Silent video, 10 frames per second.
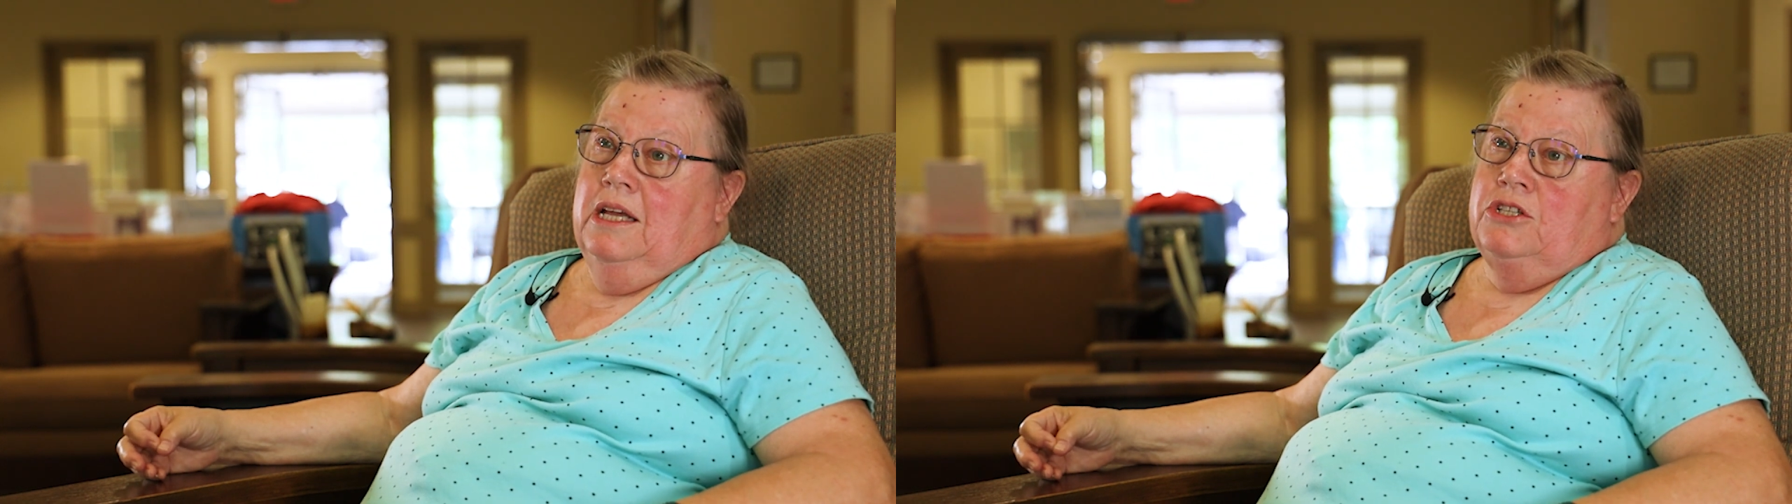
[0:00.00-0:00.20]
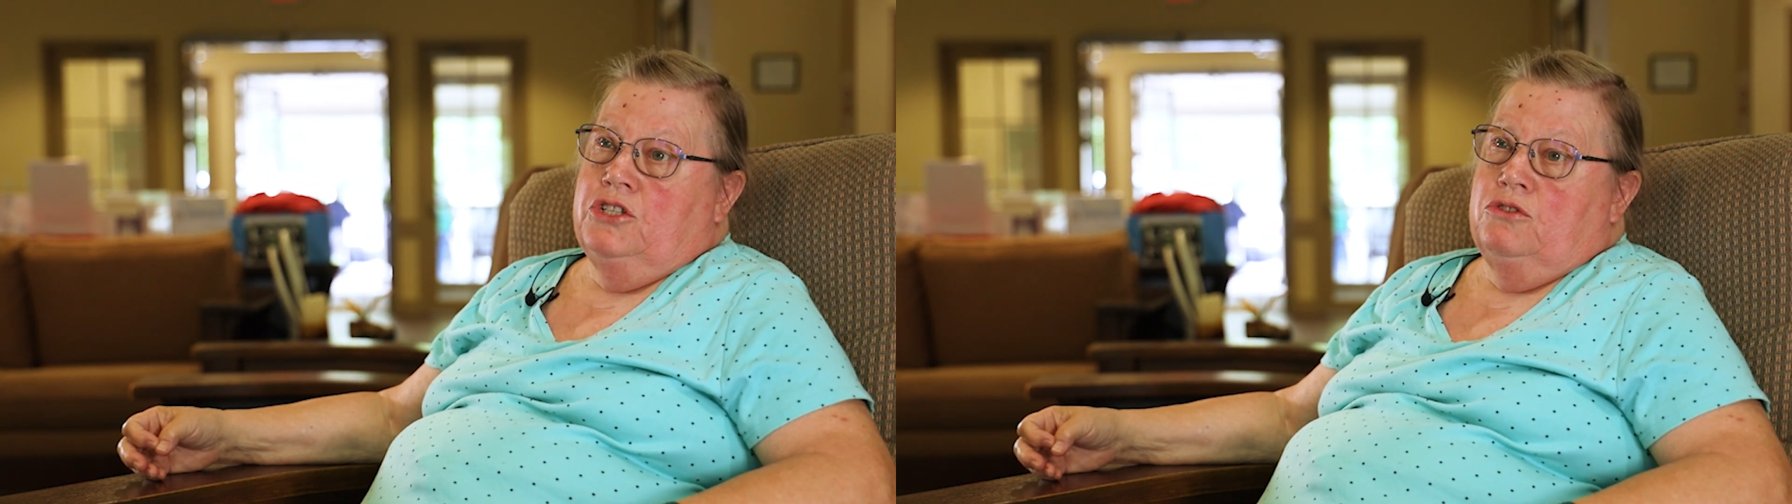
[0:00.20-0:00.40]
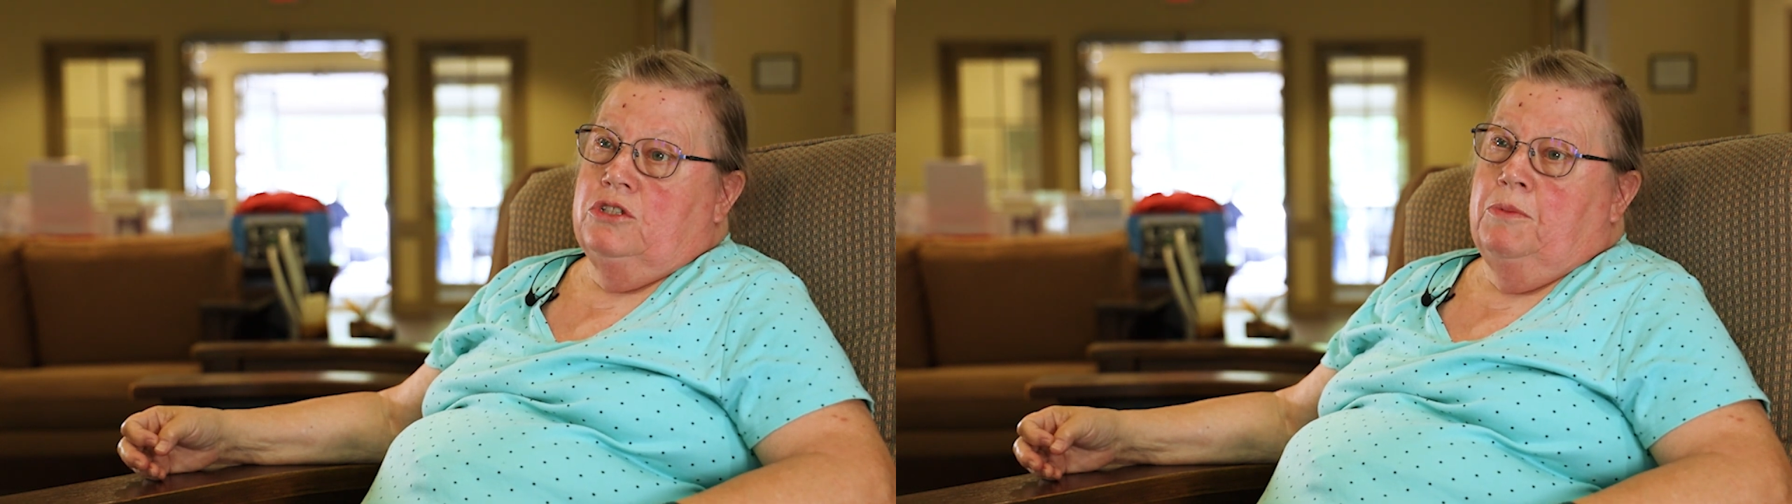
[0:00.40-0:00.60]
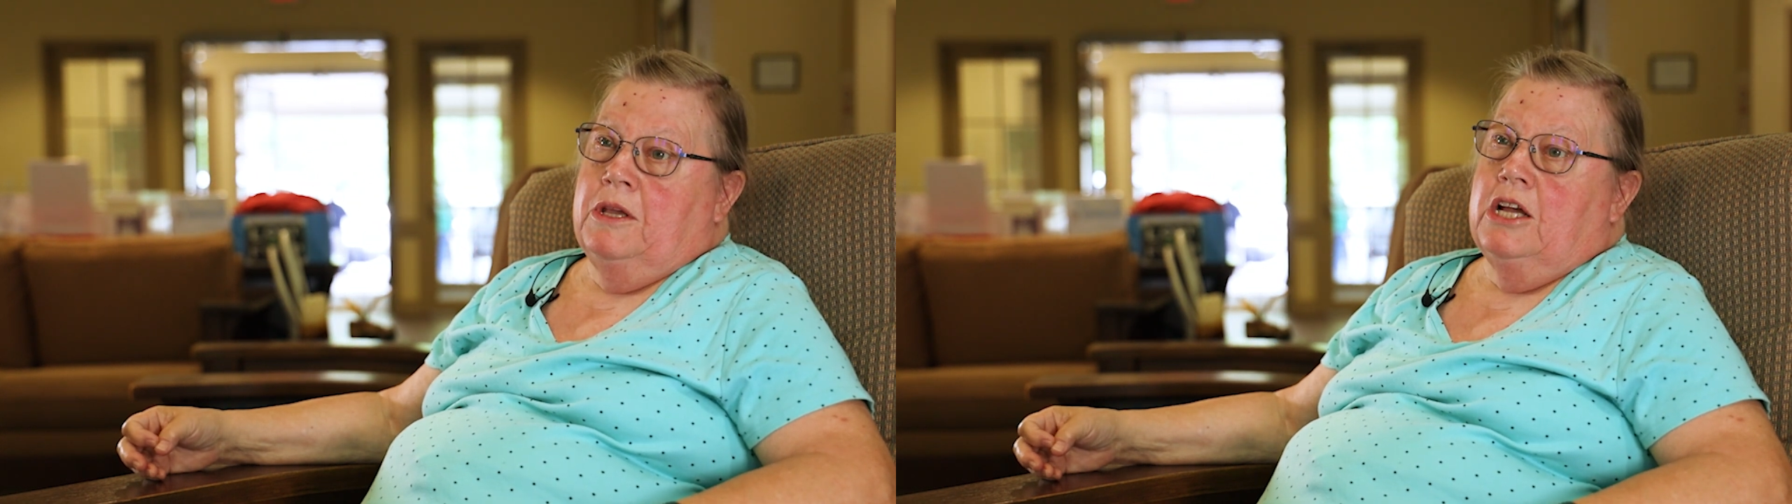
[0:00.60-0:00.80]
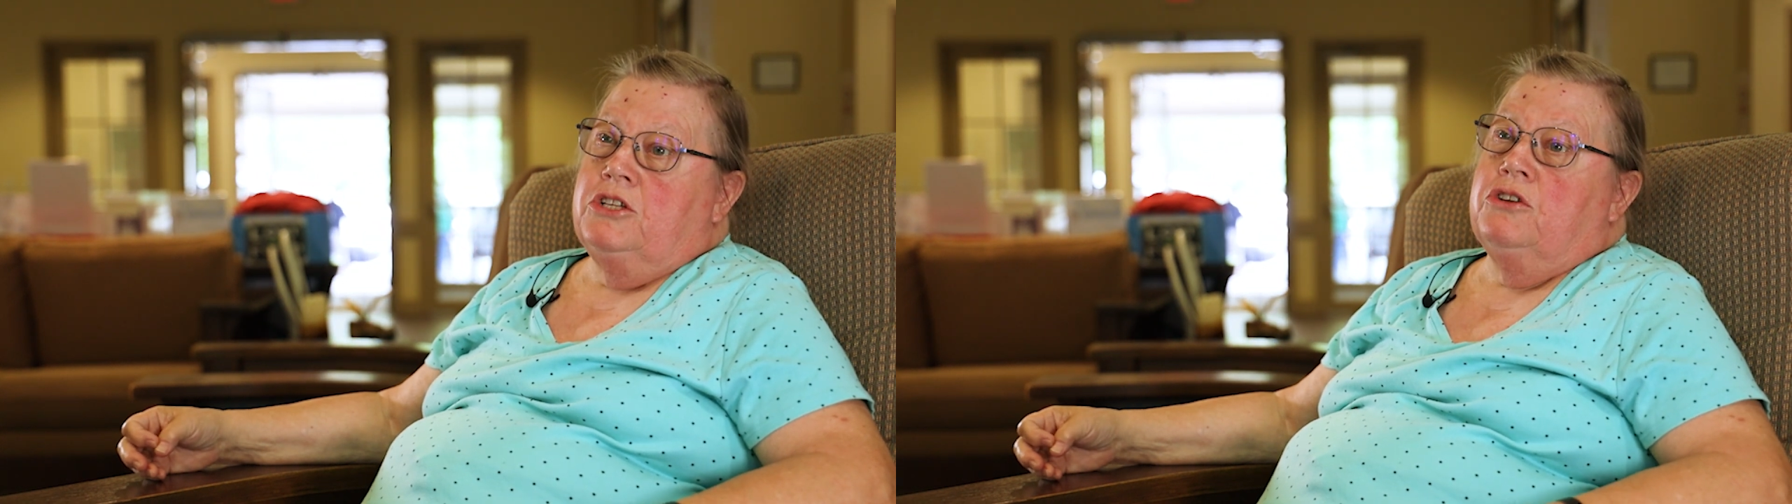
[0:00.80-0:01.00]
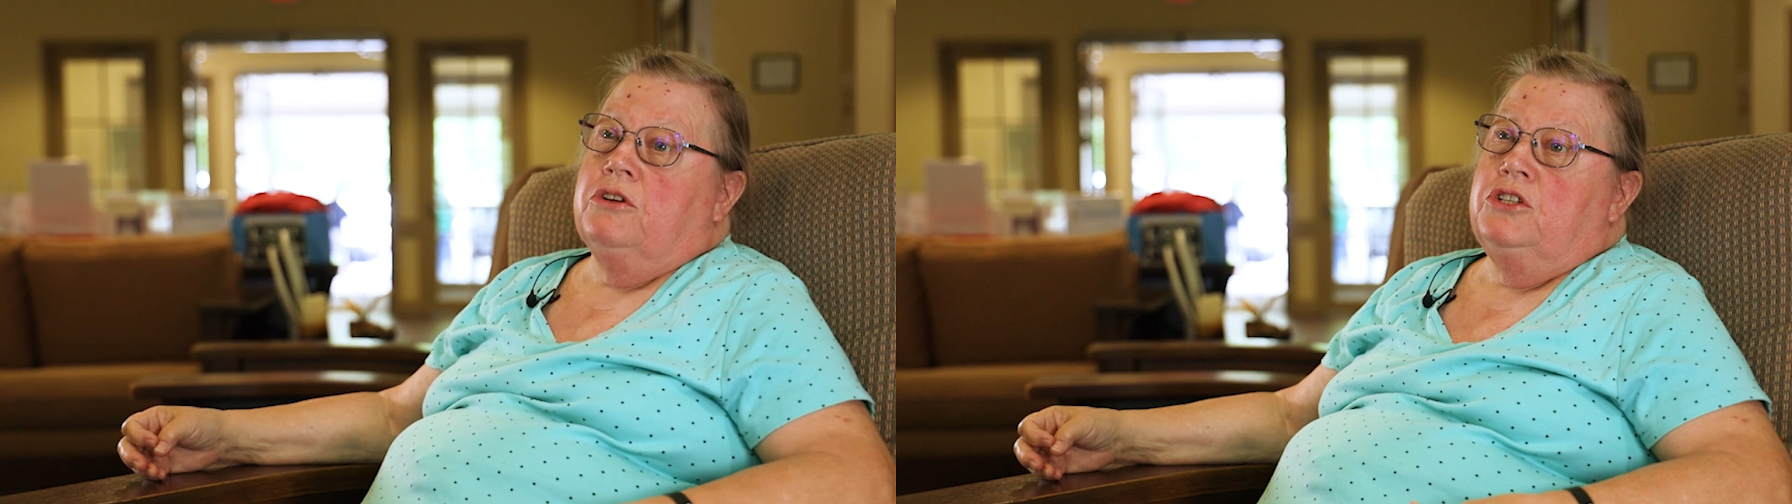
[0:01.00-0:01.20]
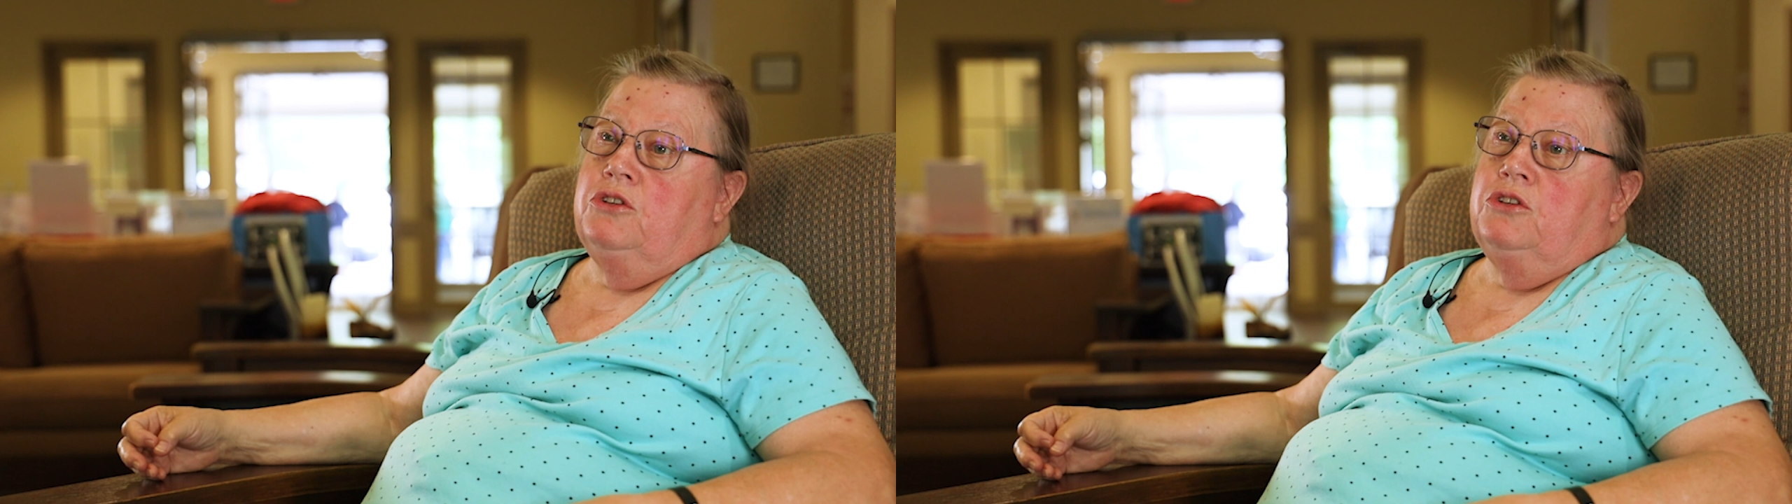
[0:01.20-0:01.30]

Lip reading: issues because you can